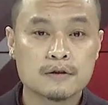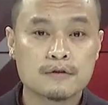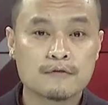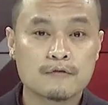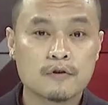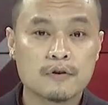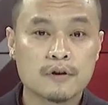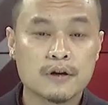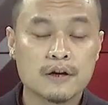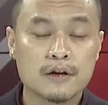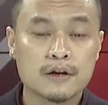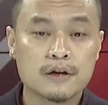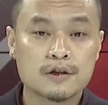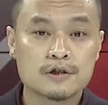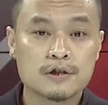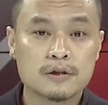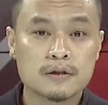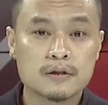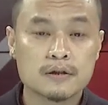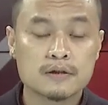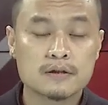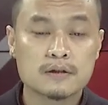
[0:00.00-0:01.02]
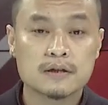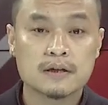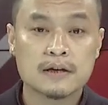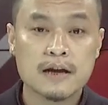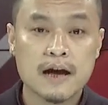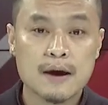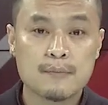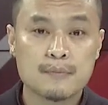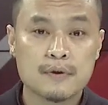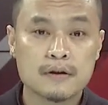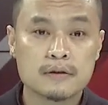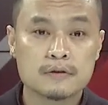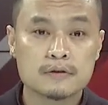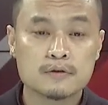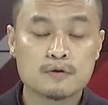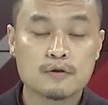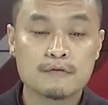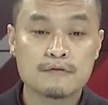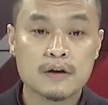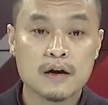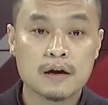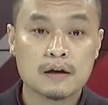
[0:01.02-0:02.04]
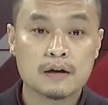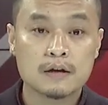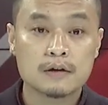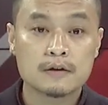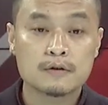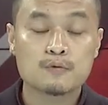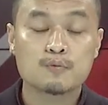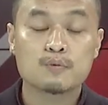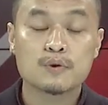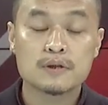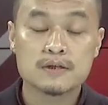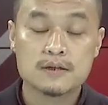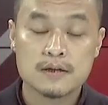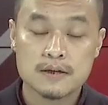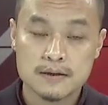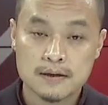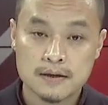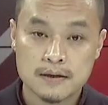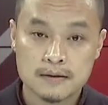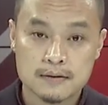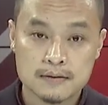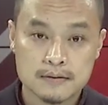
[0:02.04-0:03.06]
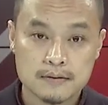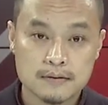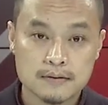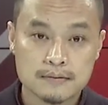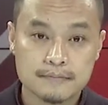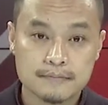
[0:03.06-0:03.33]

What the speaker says: for indigenous inhabitants of Nagaland was discussed.